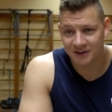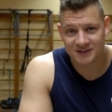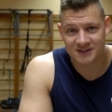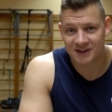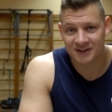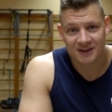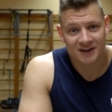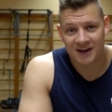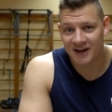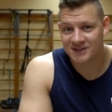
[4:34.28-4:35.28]
is a
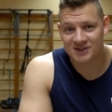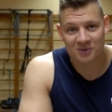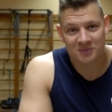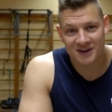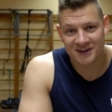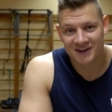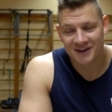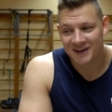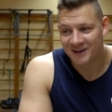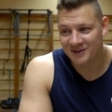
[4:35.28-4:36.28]
SLB.
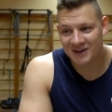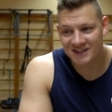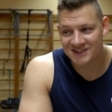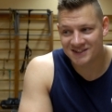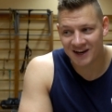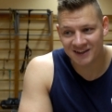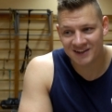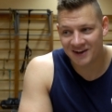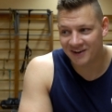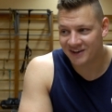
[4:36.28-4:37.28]
You get stuck
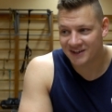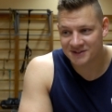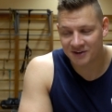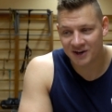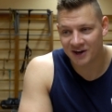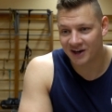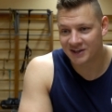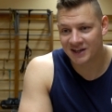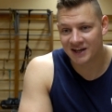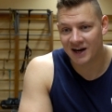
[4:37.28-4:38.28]
there, it's very
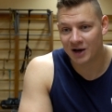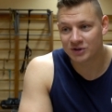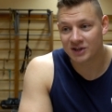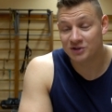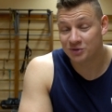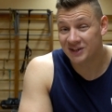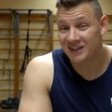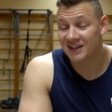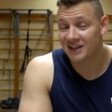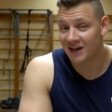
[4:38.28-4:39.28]
hard to get out and you
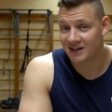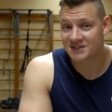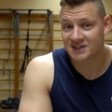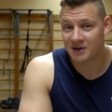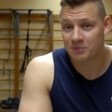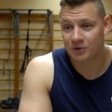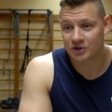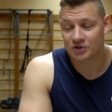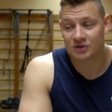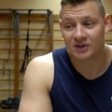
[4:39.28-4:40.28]
need a lot of side
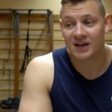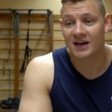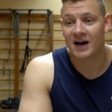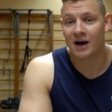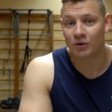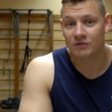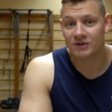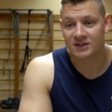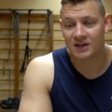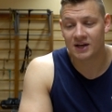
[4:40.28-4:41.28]
pressure to get out of
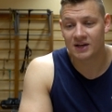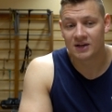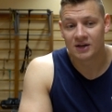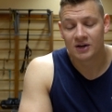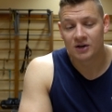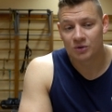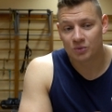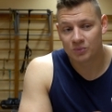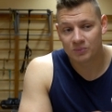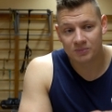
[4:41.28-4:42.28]
it. And
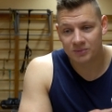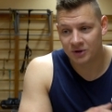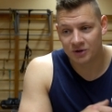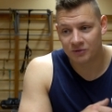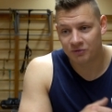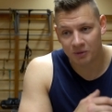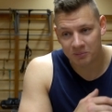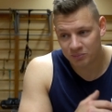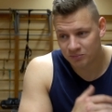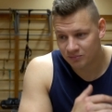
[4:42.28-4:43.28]
you know, from